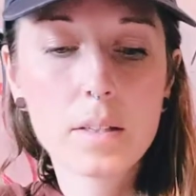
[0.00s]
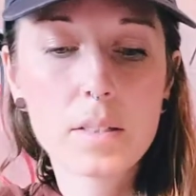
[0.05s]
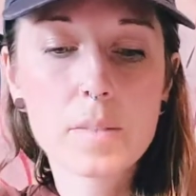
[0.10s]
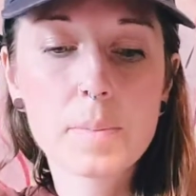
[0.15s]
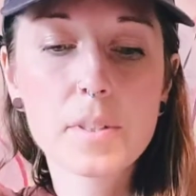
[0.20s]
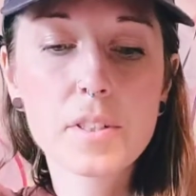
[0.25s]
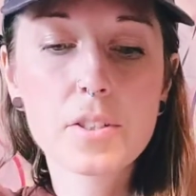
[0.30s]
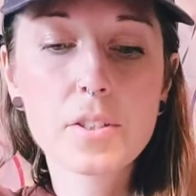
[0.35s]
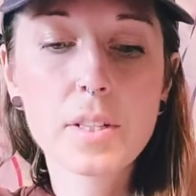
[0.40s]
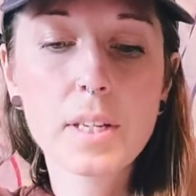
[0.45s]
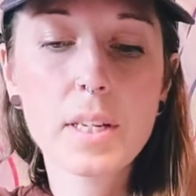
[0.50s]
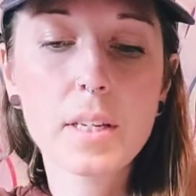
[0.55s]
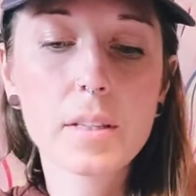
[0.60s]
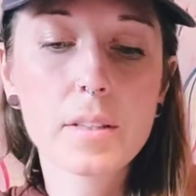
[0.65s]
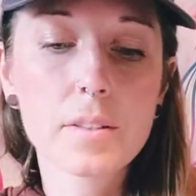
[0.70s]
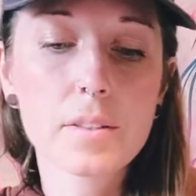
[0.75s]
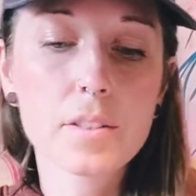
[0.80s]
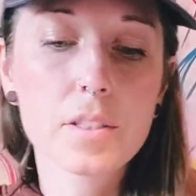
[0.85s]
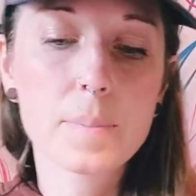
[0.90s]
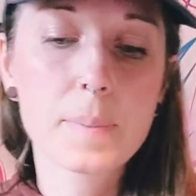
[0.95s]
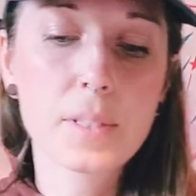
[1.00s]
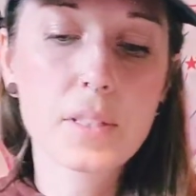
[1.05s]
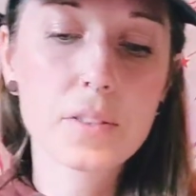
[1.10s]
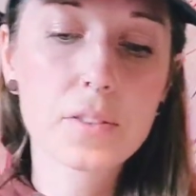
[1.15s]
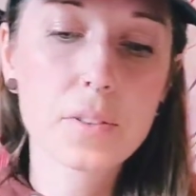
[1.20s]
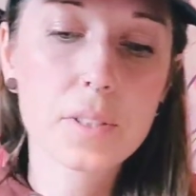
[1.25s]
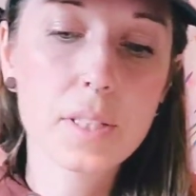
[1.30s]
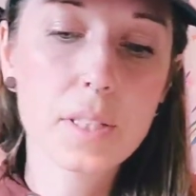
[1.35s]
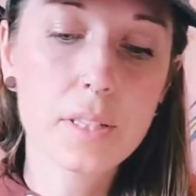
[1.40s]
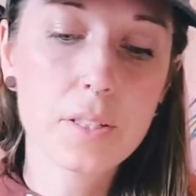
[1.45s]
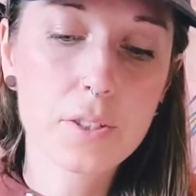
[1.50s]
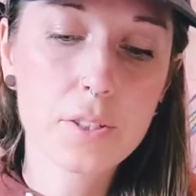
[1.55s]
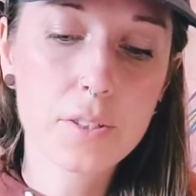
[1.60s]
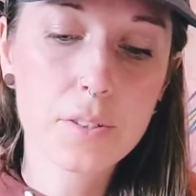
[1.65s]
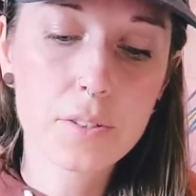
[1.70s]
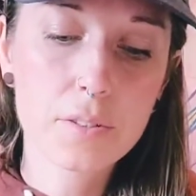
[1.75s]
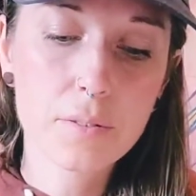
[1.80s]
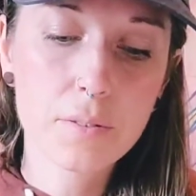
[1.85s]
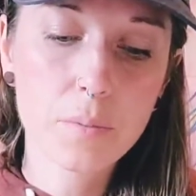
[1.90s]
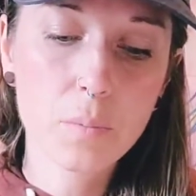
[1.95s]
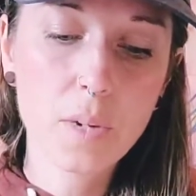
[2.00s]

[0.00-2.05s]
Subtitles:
Spiritual healers, spiritual teachers.